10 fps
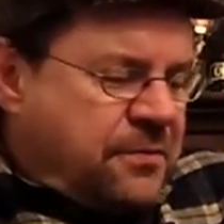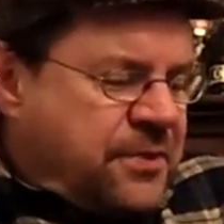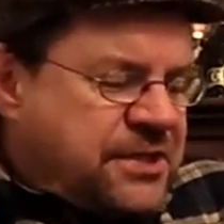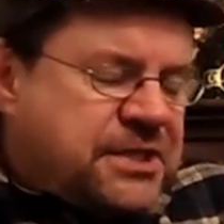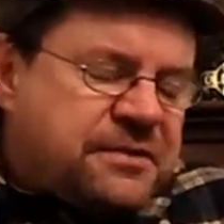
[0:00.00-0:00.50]

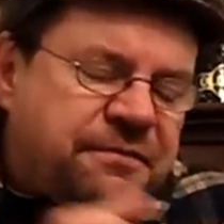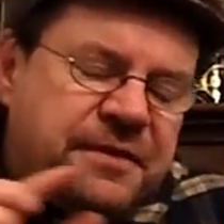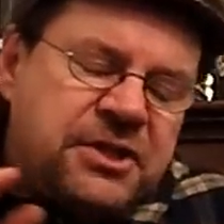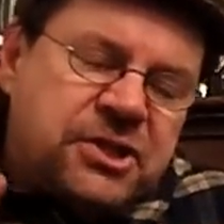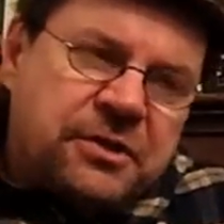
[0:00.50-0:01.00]
This is a
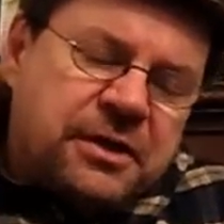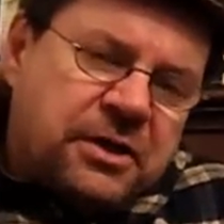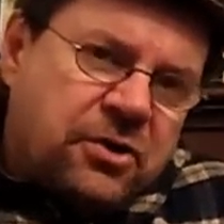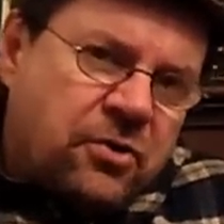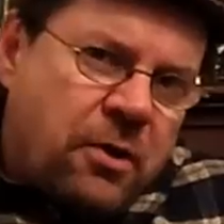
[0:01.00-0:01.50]
feature
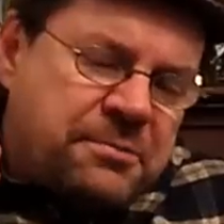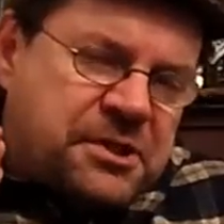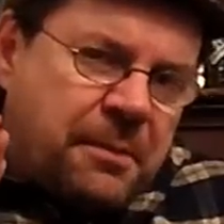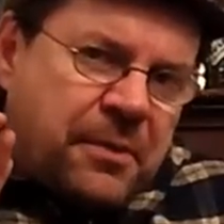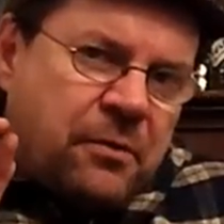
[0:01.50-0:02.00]
that
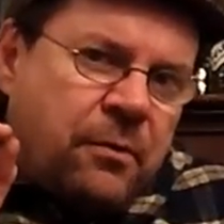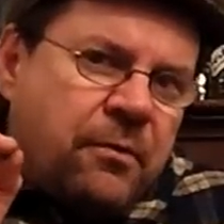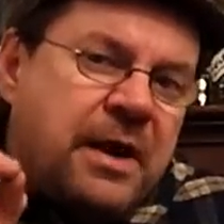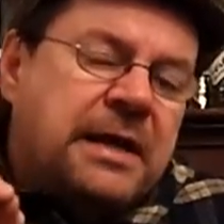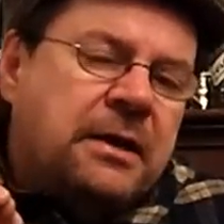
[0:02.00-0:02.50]
crops up
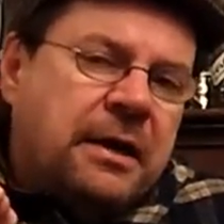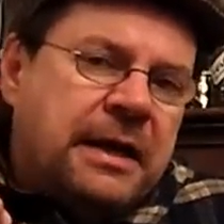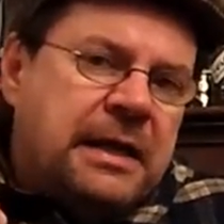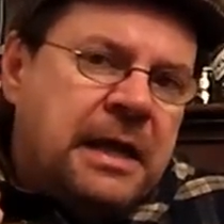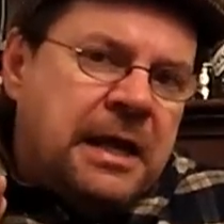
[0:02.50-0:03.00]

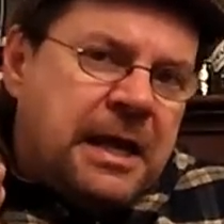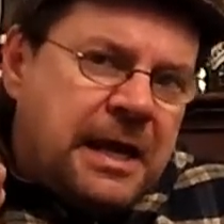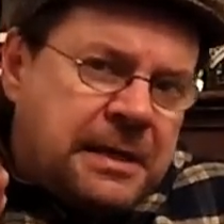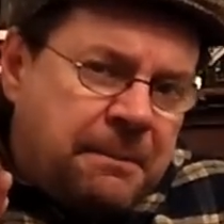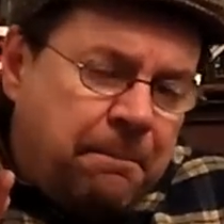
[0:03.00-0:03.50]
regularly
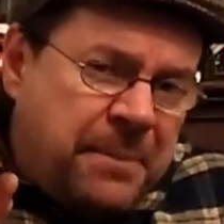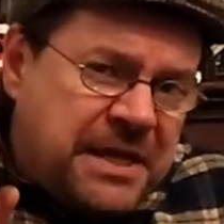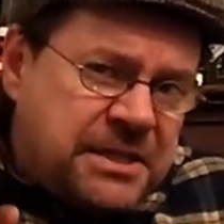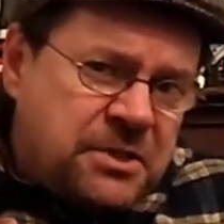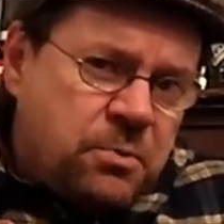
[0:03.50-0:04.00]
in
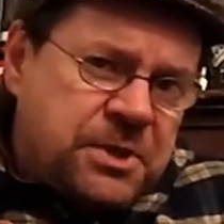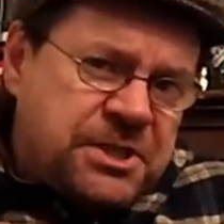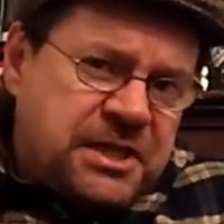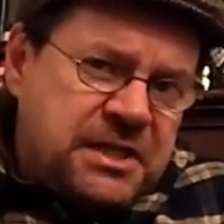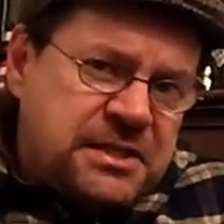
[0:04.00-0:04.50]
peated
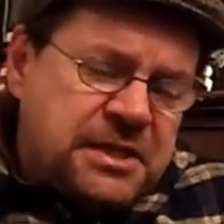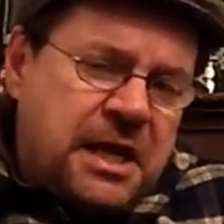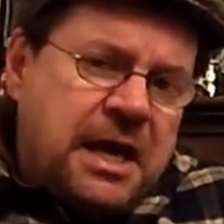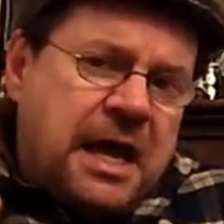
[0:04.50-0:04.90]
whiskies,